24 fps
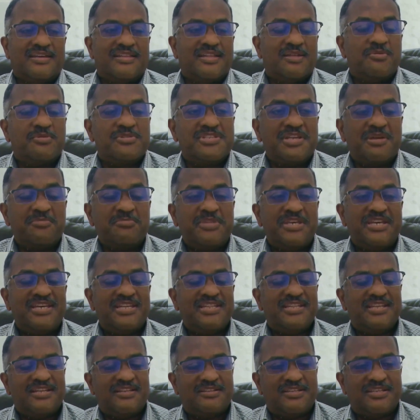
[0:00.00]
Yeah, there was
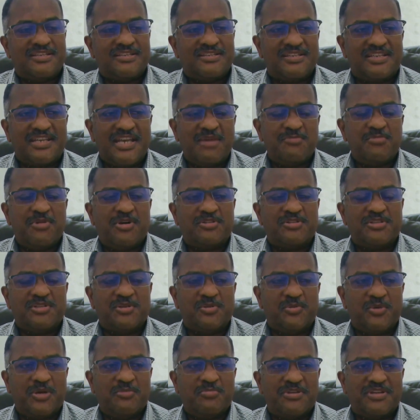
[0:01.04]
something that came out in
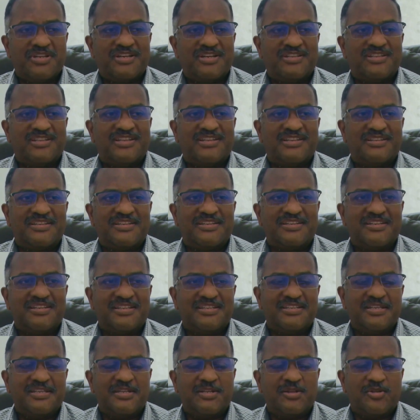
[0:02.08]
the webinar that
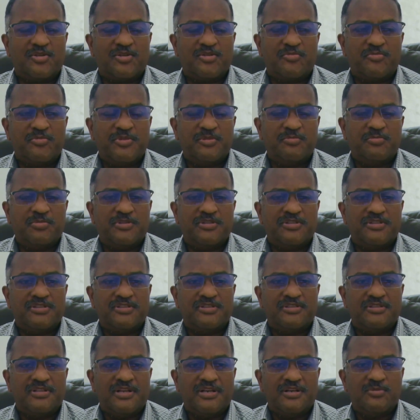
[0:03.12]
I think a lot of
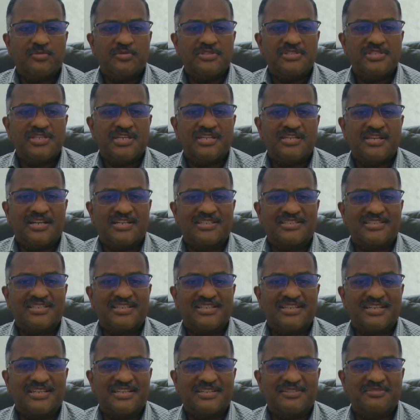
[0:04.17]
people, I wouldn't say duck
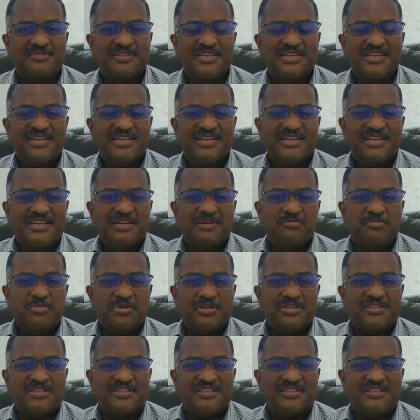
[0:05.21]
and dive,
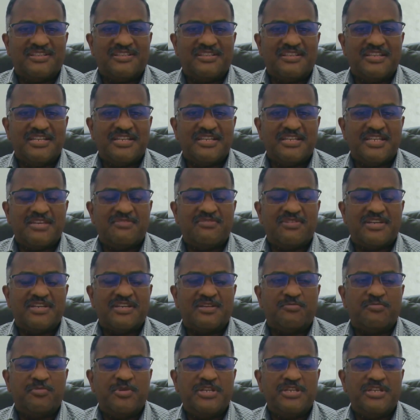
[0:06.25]
but they didn't give
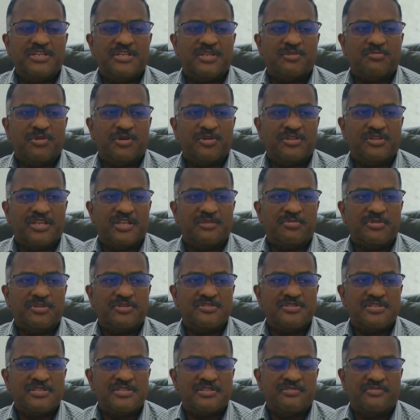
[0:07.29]
their opinion about that,
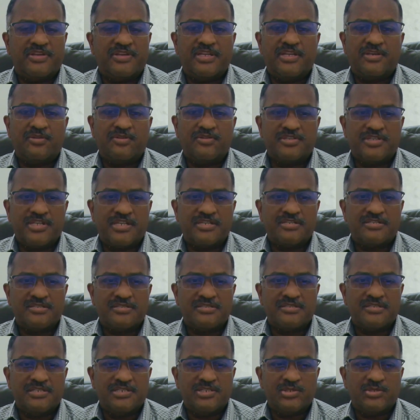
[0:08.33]
because it's a very
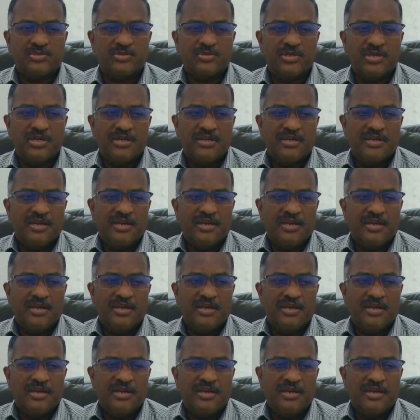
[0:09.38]
contentious issue.